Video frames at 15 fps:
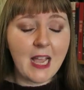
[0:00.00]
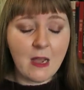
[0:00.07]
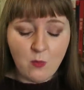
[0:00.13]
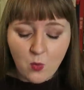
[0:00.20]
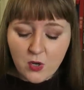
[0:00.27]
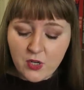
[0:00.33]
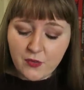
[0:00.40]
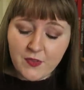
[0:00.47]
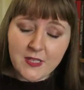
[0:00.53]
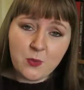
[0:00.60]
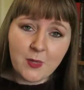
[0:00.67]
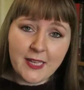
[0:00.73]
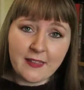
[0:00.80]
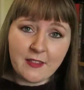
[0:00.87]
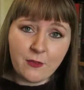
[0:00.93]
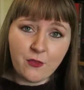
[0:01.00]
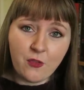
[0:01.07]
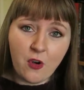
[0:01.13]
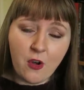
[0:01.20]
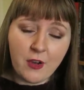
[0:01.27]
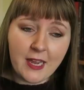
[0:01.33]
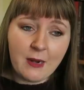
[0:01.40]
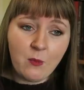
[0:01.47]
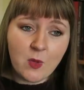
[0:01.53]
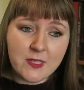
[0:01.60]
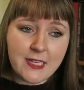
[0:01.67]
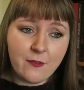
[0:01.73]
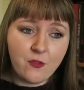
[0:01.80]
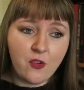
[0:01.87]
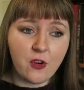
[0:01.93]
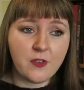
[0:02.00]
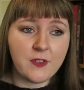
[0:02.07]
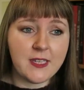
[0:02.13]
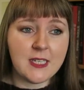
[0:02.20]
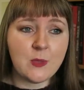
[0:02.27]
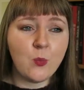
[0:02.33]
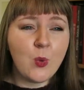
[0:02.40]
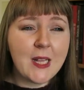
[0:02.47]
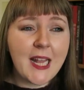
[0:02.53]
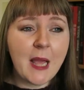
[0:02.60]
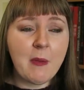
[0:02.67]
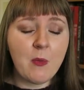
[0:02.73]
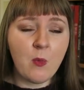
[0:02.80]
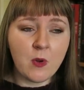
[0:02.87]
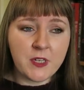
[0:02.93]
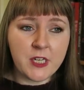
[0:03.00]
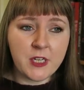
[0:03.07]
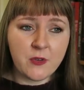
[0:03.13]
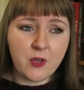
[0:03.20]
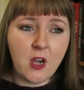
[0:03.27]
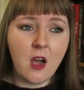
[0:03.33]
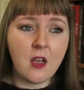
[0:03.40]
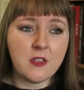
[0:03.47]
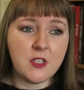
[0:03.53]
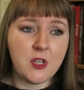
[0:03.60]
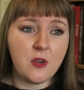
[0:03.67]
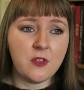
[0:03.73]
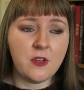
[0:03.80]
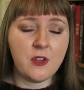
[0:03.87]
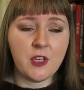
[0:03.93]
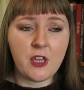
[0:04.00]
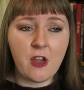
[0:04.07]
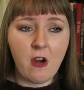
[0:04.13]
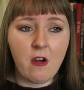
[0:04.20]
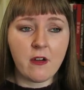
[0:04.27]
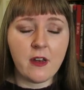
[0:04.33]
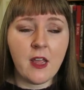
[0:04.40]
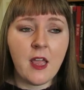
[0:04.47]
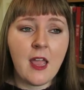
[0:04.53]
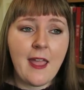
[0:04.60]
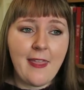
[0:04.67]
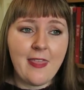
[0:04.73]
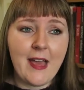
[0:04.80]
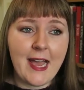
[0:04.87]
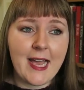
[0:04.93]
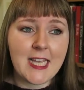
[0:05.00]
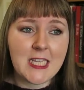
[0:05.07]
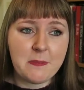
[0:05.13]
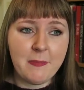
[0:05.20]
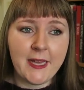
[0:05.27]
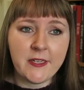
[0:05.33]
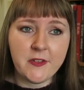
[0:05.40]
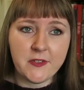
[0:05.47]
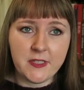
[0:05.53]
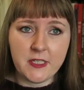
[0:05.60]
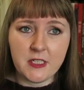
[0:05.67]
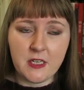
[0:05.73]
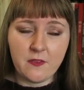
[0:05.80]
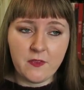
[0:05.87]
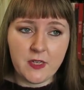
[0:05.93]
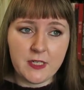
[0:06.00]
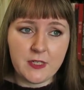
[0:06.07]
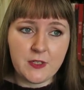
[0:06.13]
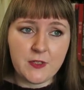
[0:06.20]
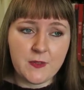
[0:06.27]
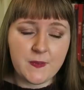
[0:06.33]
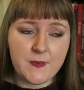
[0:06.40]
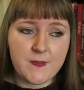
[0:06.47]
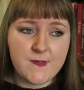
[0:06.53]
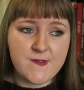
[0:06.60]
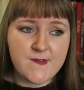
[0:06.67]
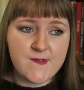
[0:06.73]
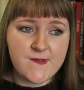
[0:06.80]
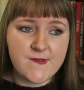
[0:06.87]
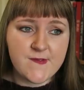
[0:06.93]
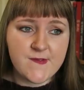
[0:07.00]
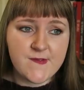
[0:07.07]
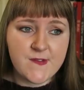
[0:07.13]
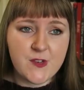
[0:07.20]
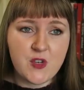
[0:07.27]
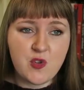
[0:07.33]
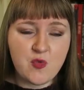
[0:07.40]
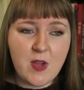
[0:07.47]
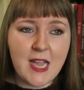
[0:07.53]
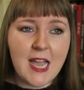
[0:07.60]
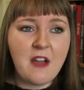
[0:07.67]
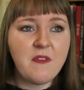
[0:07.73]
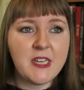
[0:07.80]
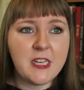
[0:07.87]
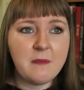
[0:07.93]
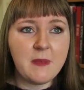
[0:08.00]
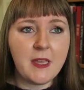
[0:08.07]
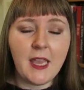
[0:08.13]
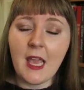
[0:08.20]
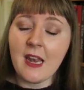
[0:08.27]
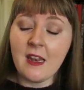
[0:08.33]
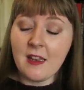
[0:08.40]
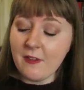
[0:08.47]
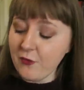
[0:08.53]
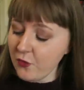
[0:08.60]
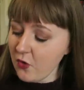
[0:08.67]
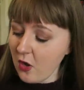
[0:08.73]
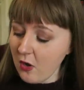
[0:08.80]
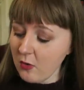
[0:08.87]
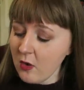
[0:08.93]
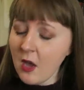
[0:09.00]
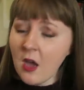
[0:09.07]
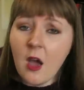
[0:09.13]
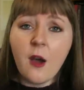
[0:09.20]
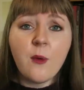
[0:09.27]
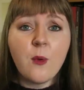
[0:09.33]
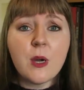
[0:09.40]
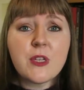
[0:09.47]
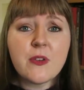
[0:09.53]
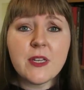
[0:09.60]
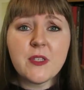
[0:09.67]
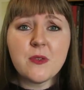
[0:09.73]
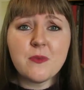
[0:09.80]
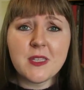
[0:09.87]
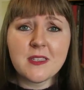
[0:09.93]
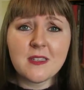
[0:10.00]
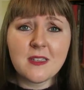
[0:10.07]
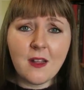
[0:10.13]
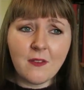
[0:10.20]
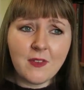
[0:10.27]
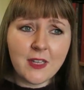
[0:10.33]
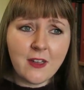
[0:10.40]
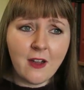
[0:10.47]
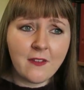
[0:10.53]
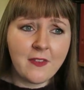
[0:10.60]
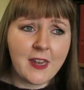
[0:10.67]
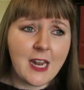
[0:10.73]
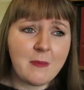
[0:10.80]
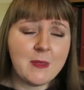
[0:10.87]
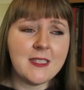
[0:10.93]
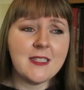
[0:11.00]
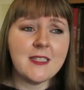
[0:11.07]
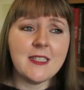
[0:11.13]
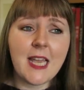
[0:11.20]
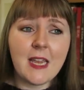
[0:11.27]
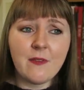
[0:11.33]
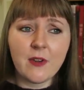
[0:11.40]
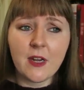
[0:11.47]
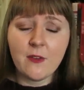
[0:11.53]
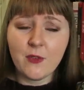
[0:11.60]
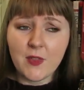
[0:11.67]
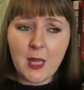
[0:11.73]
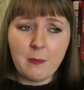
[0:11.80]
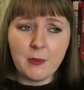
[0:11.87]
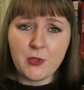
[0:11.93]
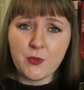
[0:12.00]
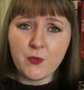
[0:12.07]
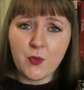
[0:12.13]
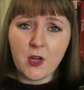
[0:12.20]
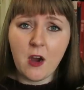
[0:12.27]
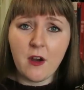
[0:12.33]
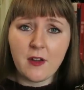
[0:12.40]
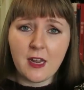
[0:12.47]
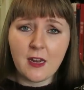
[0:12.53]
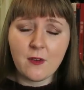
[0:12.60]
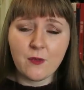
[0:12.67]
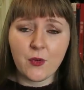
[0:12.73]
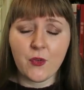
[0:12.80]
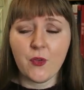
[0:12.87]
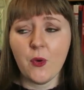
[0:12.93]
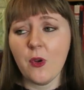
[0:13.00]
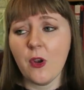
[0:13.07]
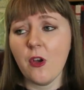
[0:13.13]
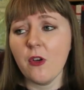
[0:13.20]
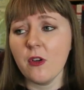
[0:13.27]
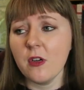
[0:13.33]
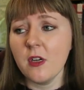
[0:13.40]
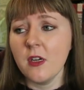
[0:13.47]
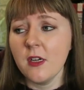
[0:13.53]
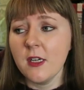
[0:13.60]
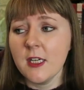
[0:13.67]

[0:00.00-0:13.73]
wonder if this will get the frog. And once I frog this, will I be wanting to cast it on a yarn that has better stitch definition? Do I have it in me? And if so, what should I do with this lovely yarn that I've been savoring for that beautiful cardigan for so long?